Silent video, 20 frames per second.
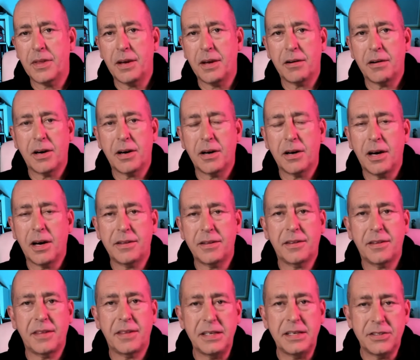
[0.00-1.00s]
There are
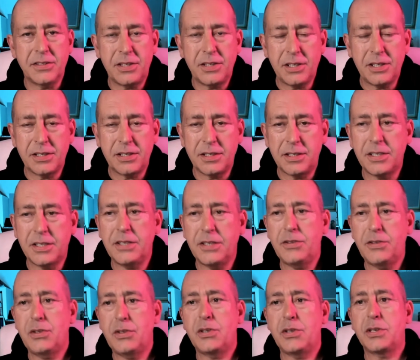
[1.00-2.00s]
other things that you can
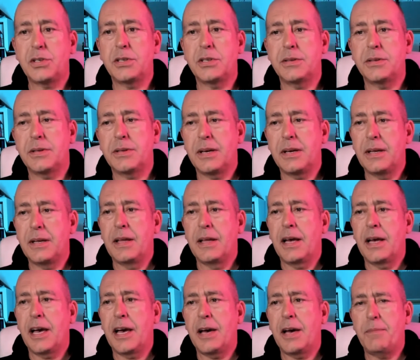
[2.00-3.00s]
do.
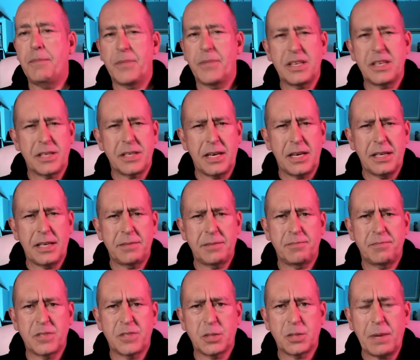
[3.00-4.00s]
There's a
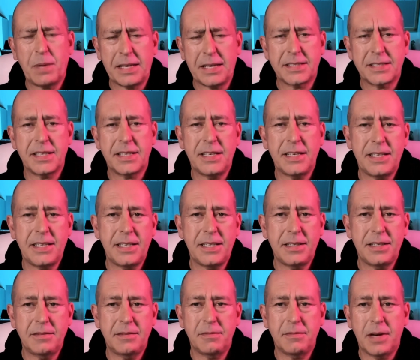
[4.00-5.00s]
Spec C